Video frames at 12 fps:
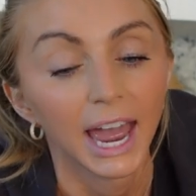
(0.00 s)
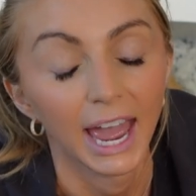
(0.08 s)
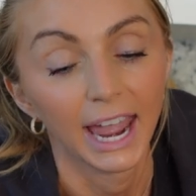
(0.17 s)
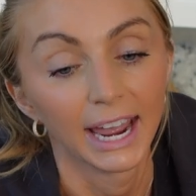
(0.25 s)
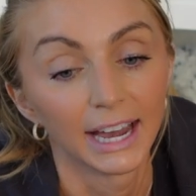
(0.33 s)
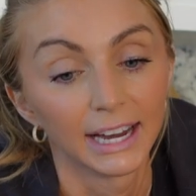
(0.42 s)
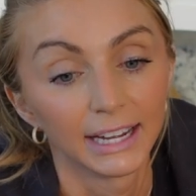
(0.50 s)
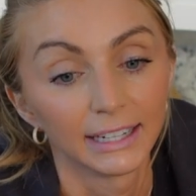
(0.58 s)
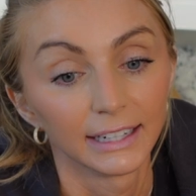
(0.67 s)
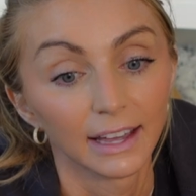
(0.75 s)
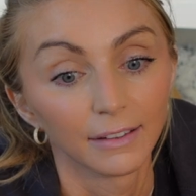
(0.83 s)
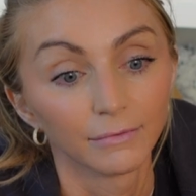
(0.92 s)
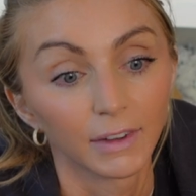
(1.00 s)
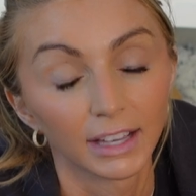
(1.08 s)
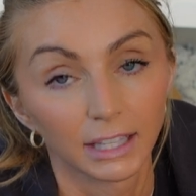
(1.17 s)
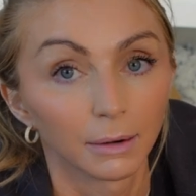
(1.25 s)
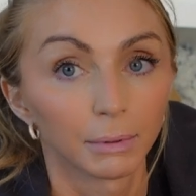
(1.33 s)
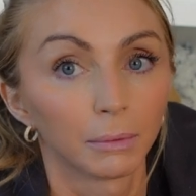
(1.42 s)
and I
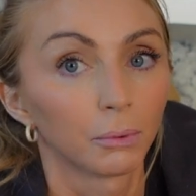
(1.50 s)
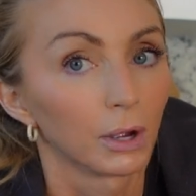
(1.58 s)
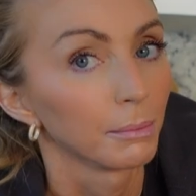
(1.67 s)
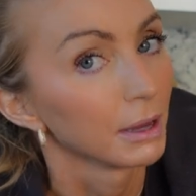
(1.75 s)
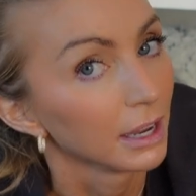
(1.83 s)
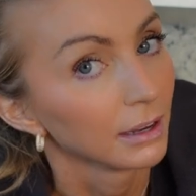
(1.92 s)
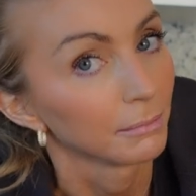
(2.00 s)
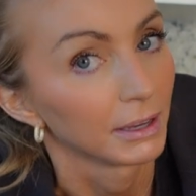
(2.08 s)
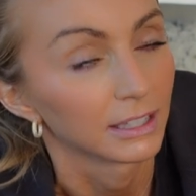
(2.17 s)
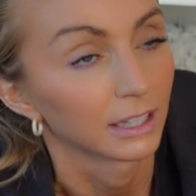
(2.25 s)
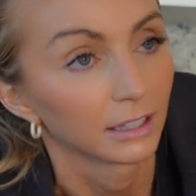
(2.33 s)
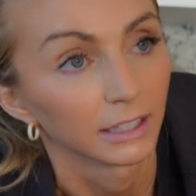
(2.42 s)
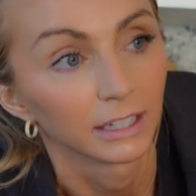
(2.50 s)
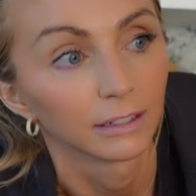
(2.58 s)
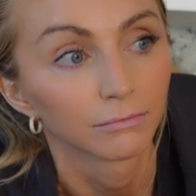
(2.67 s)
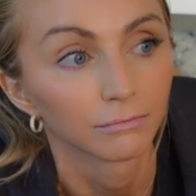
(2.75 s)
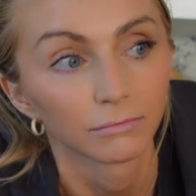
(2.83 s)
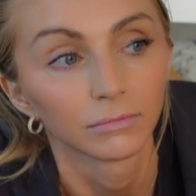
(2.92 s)
set up an appointment
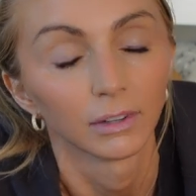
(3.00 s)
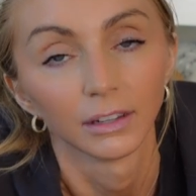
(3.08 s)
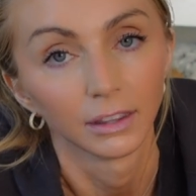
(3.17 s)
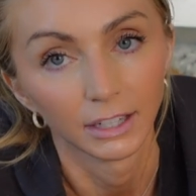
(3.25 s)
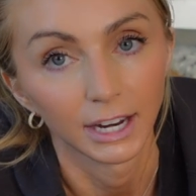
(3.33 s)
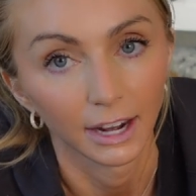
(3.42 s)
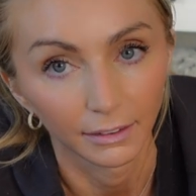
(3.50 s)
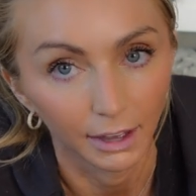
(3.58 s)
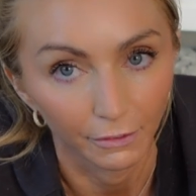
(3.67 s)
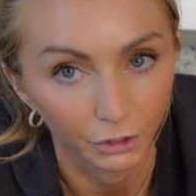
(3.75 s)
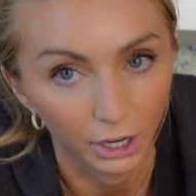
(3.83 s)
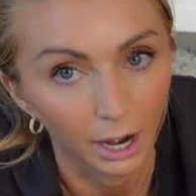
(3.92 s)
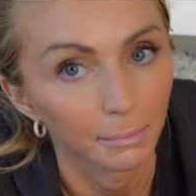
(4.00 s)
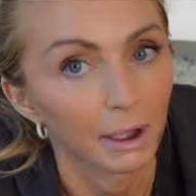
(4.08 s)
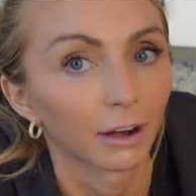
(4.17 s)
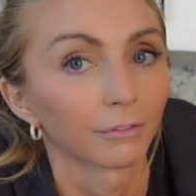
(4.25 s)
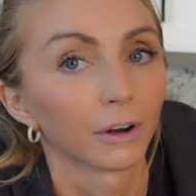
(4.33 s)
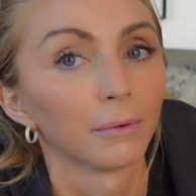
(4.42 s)
basically the day after I got
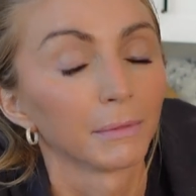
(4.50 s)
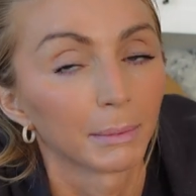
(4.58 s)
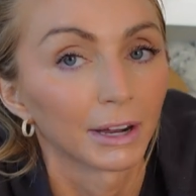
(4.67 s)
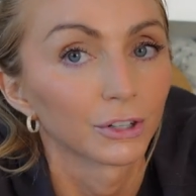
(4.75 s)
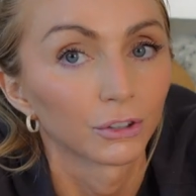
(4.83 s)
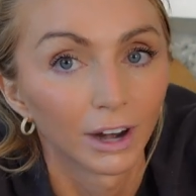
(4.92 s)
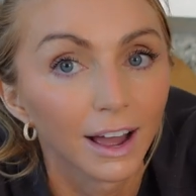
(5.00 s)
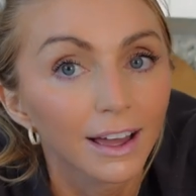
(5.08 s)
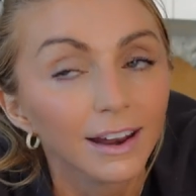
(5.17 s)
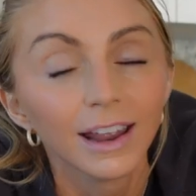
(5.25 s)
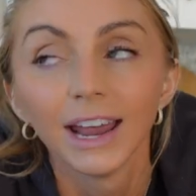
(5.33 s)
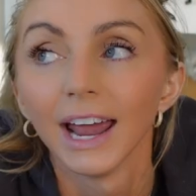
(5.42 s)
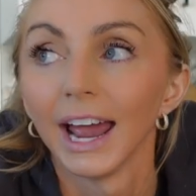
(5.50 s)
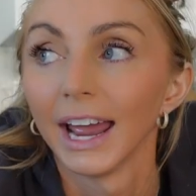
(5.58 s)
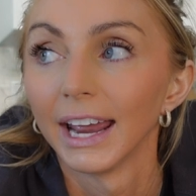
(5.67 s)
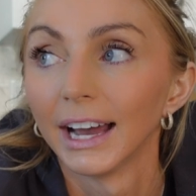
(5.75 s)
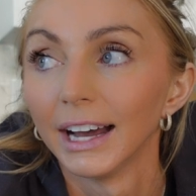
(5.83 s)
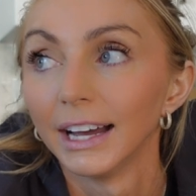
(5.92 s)
back from the bachelorette,
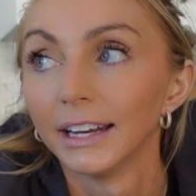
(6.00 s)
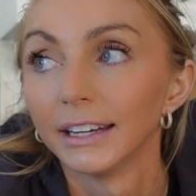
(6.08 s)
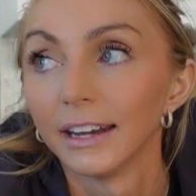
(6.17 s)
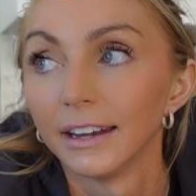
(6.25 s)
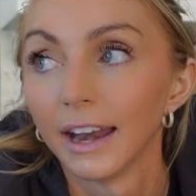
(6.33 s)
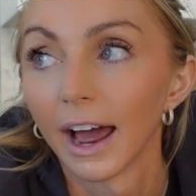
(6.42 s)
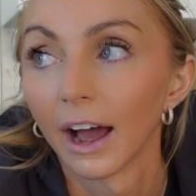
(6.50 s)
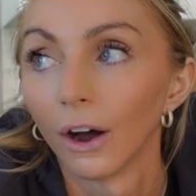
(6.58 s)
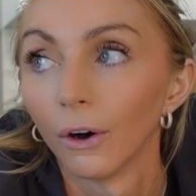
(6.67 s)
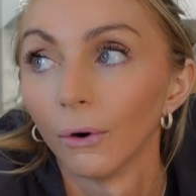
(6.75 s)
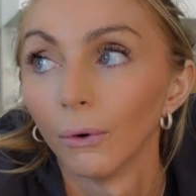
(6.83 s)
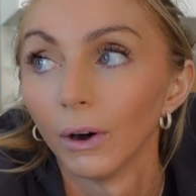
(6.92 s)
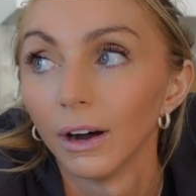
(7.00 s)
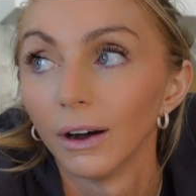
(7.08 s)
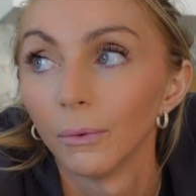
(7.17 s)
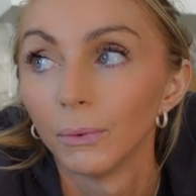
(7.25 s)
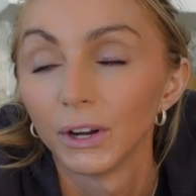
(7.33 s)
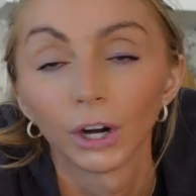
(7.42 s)
and
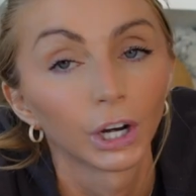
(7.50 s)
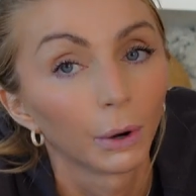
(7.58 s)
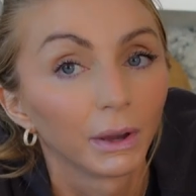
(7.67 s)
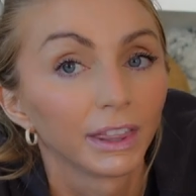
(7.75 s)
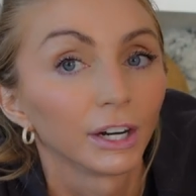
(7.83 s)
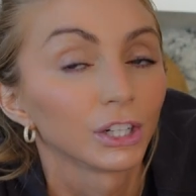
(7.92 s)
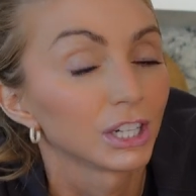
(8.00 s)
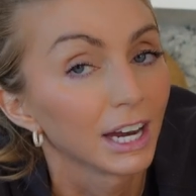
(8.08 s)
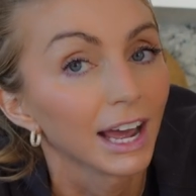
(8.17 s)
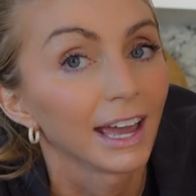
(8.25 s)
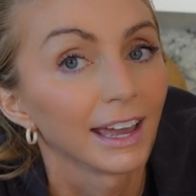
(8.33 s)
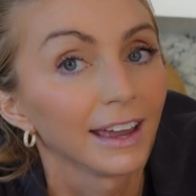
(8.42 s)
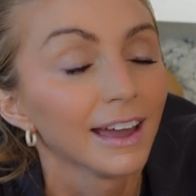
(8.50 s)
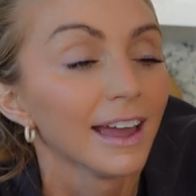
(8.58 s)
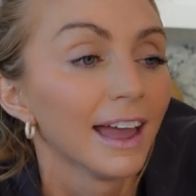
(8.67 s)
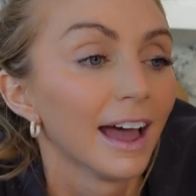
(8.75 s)
now we are going there today.